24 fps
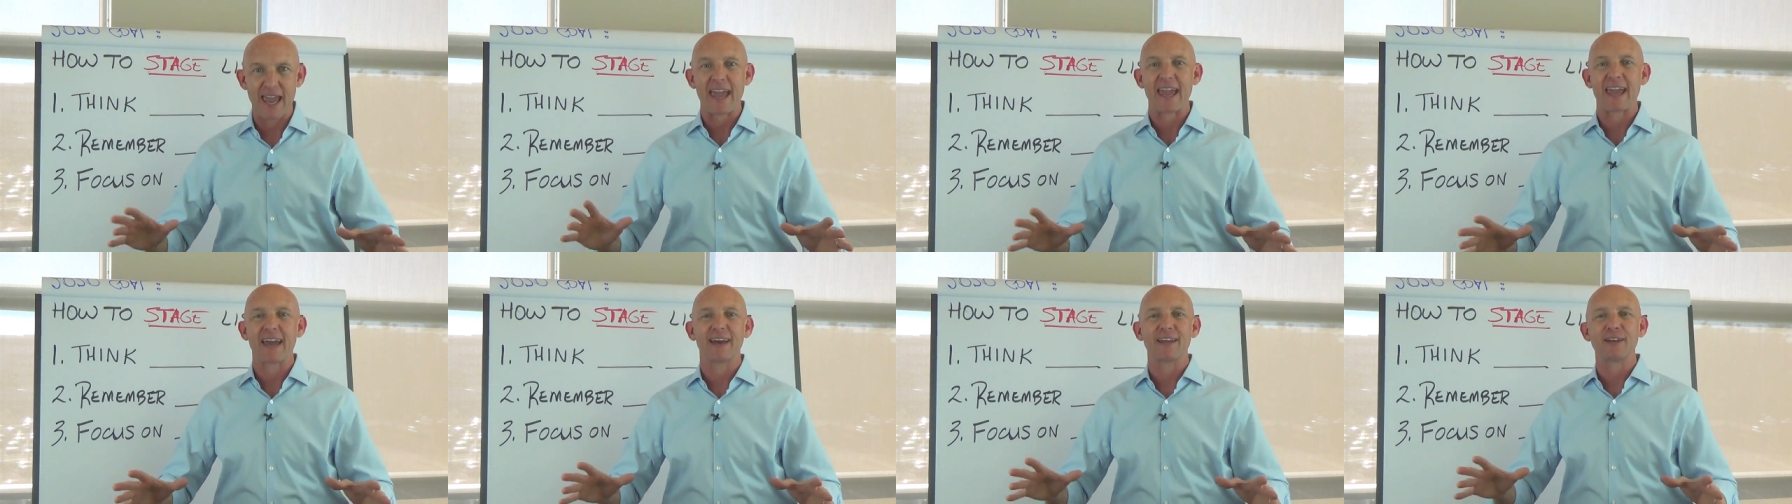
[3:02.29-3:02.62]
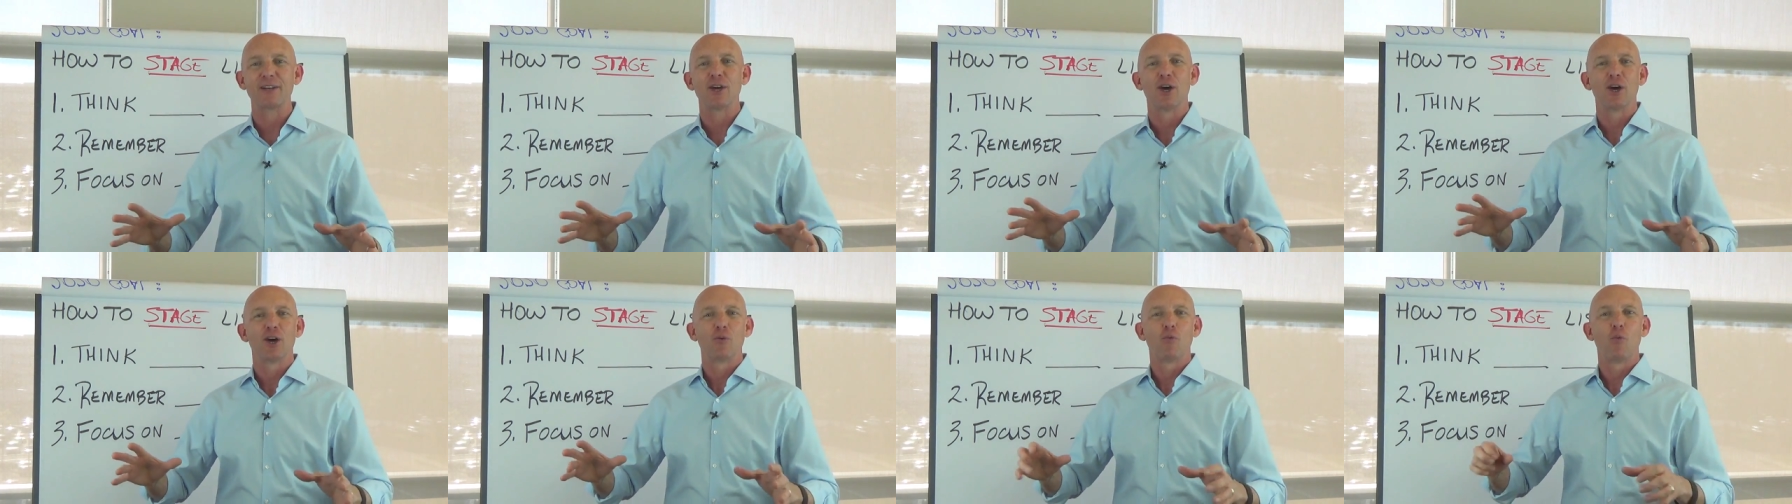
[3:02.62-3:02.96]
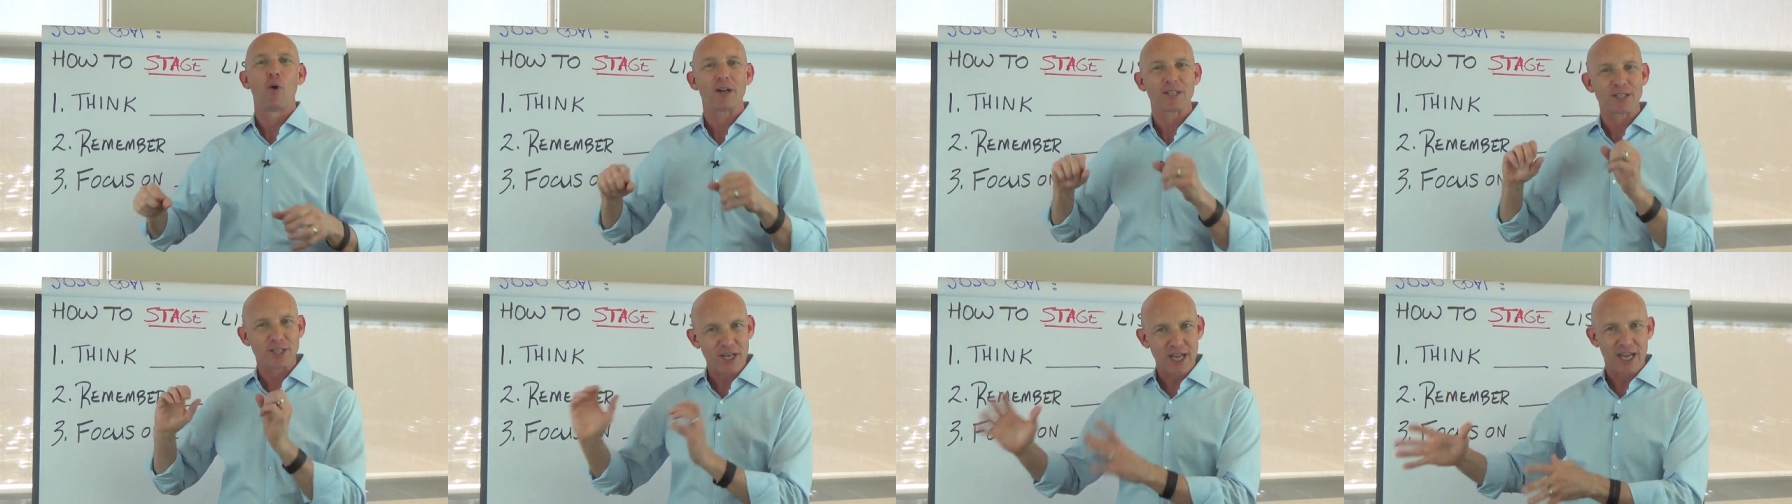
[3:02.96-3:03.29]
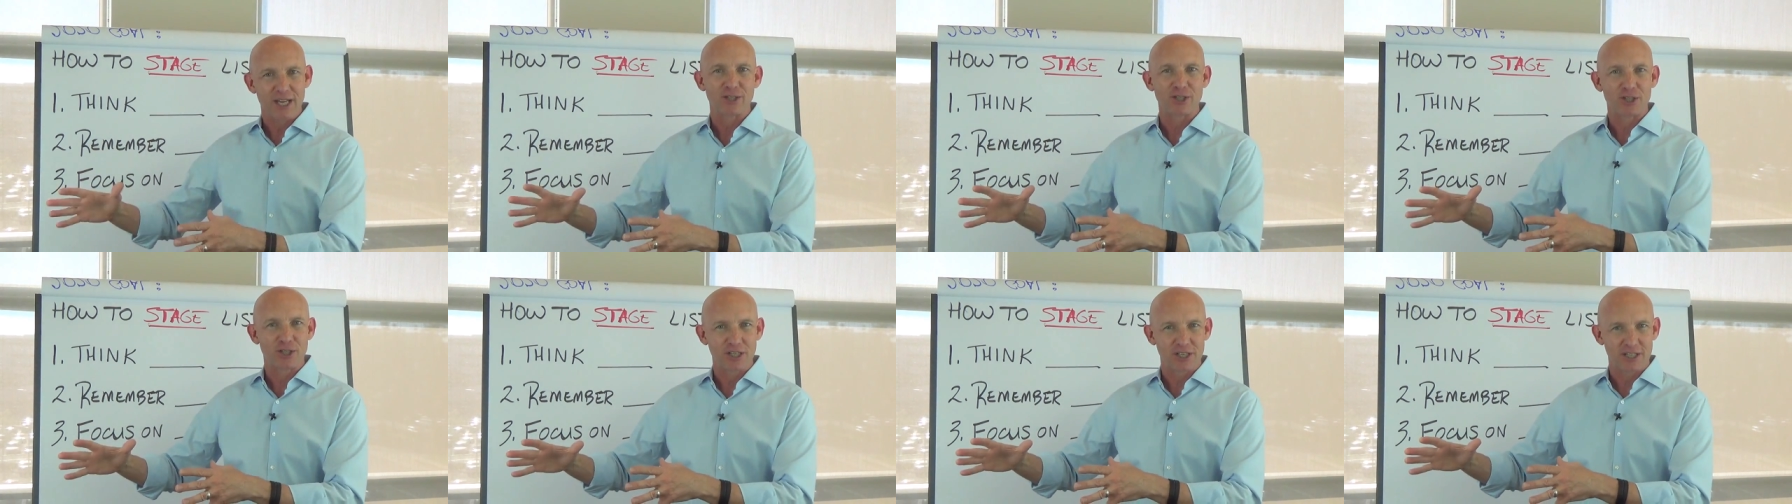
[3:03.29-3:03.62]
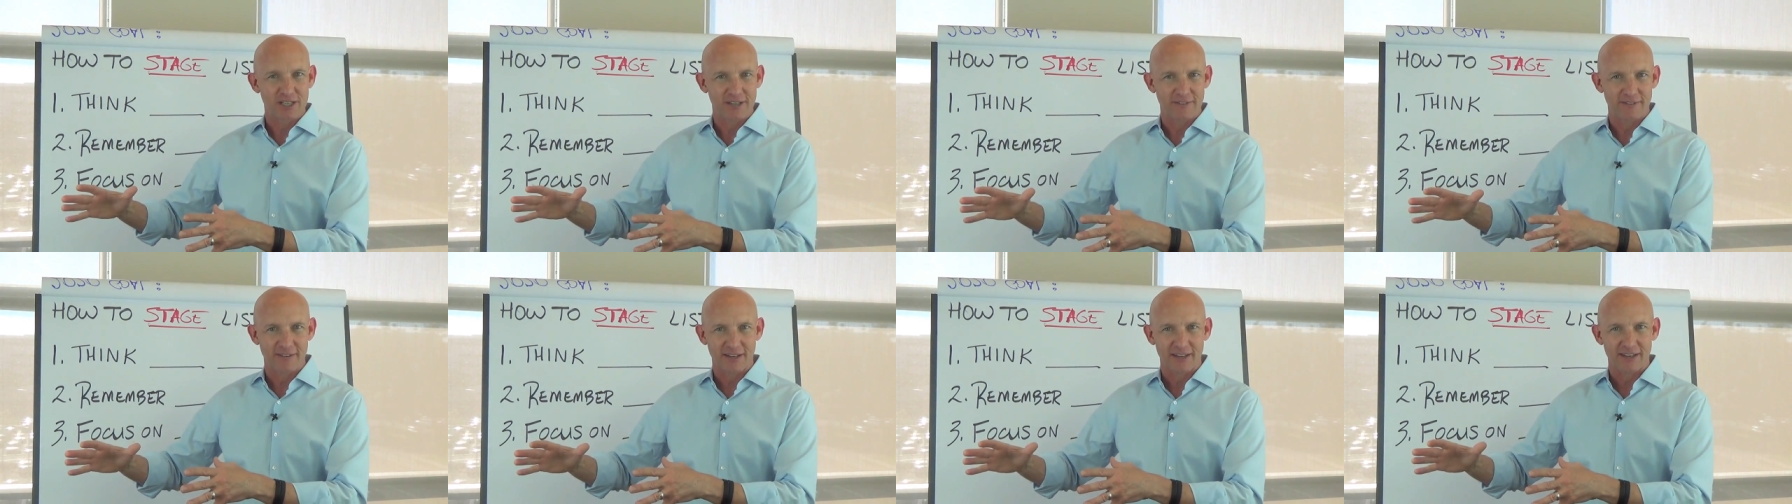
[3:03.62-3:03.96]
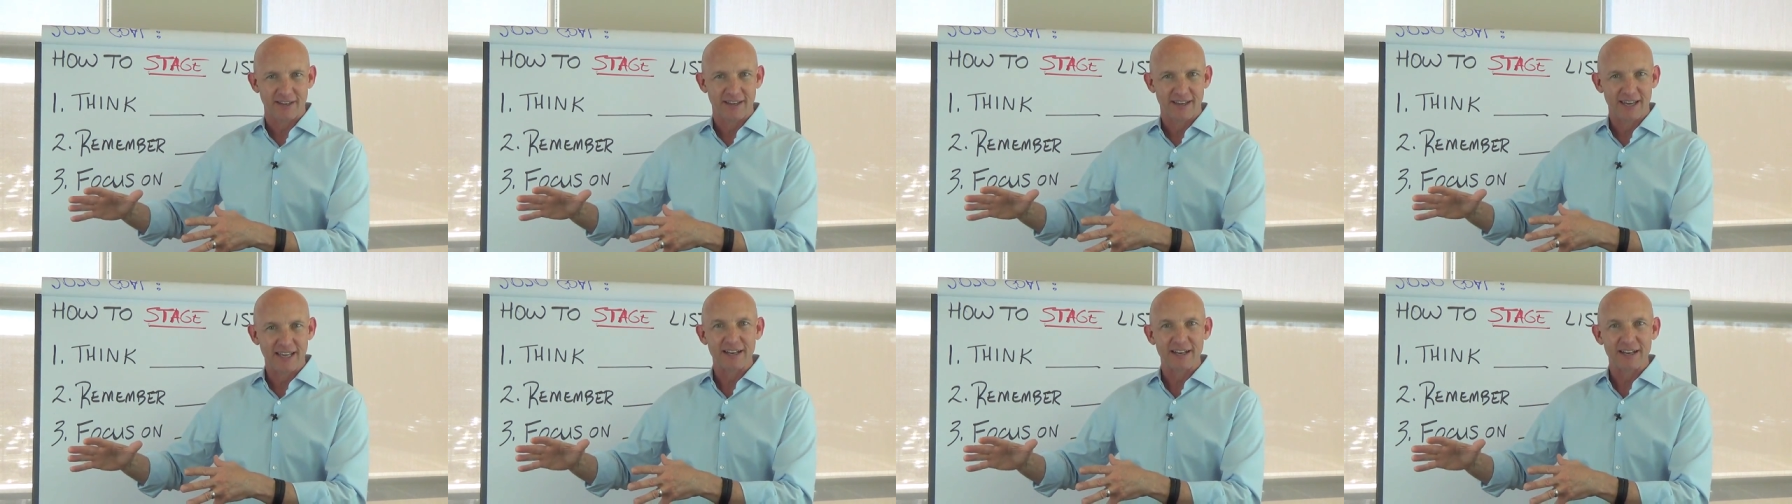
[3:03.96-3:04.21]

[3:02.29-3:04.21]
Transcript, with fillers: and watching HGTV.